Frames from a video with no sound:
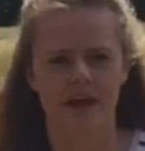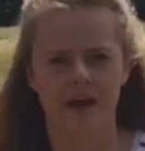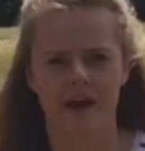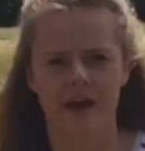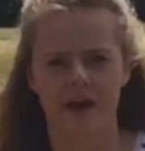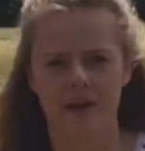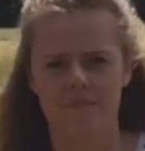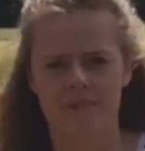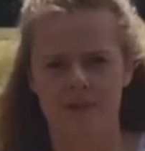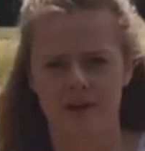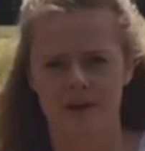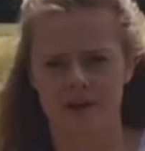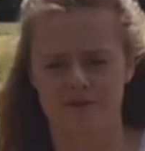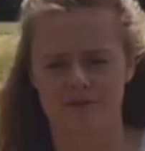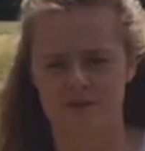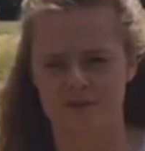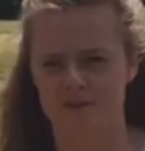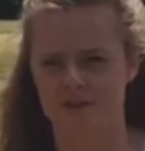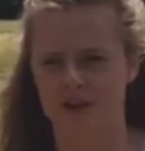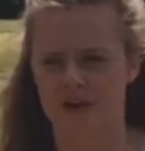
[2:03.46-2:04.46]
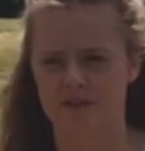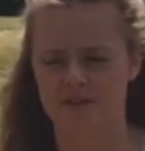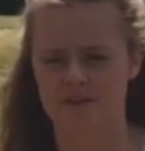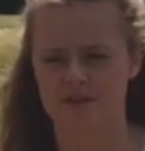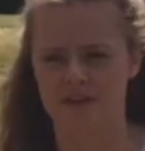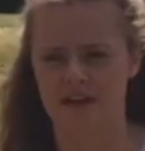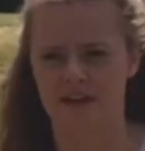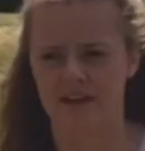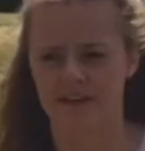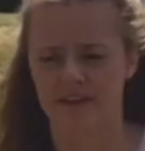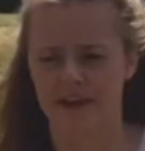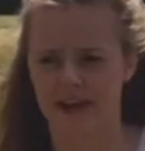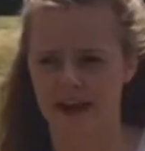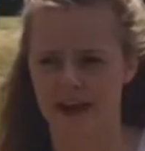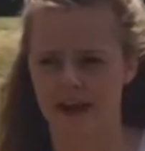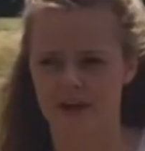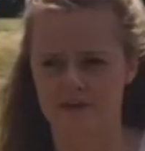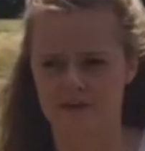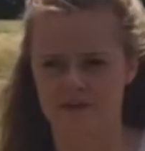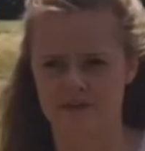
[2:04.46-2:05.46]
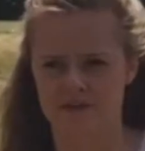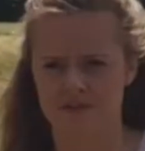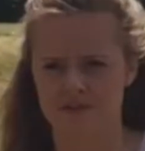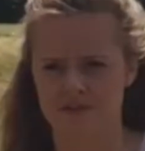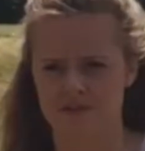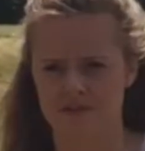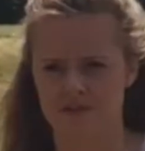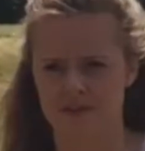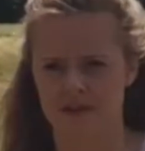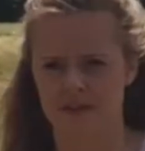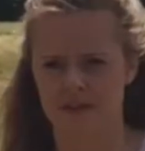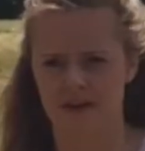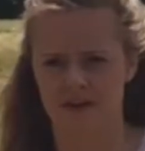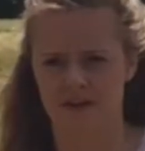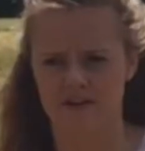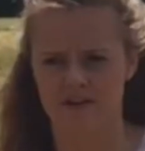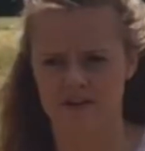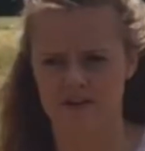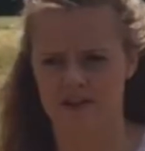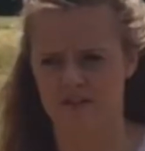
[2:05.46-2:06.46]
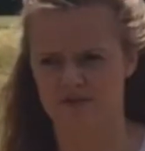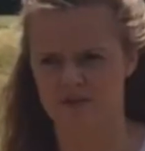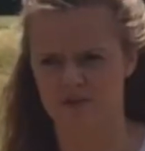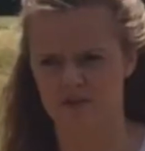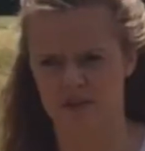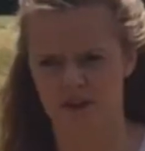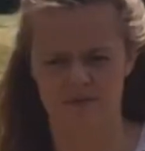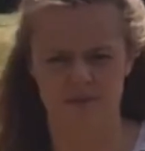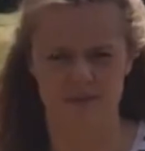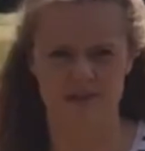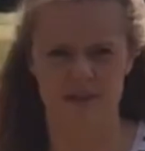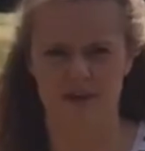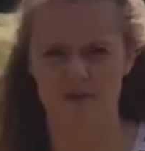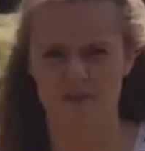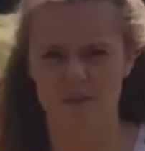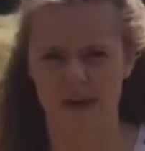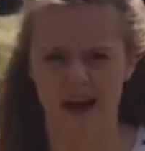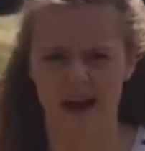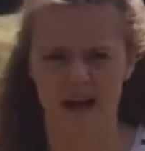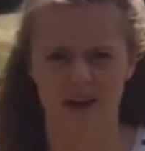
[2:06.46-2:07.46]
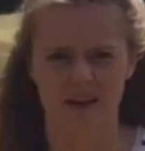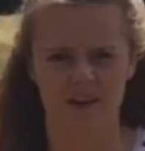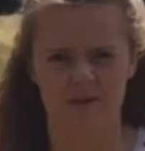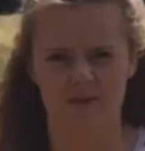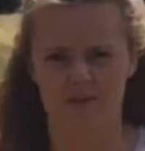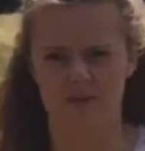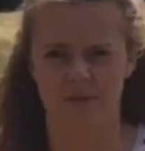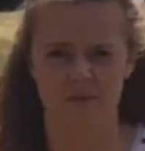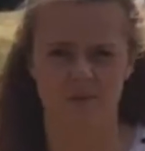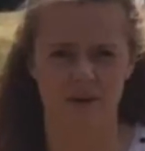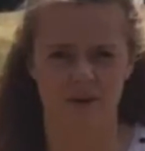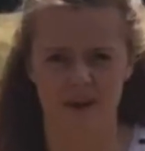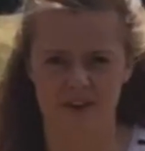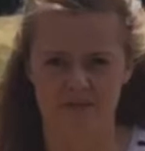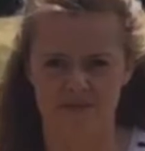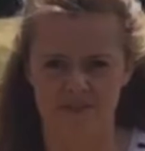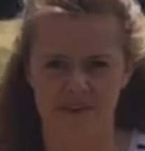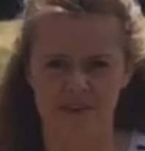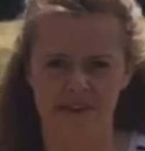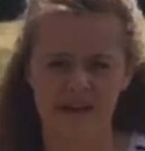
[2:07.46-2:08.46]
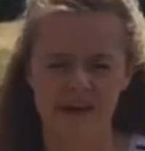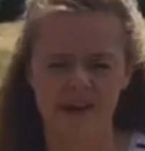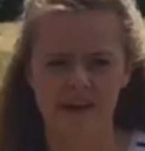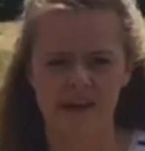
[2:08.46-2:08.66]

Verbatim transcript: Um, I'd have to rely on staying at their houses, and then I'd just have to drive myself back from wherever.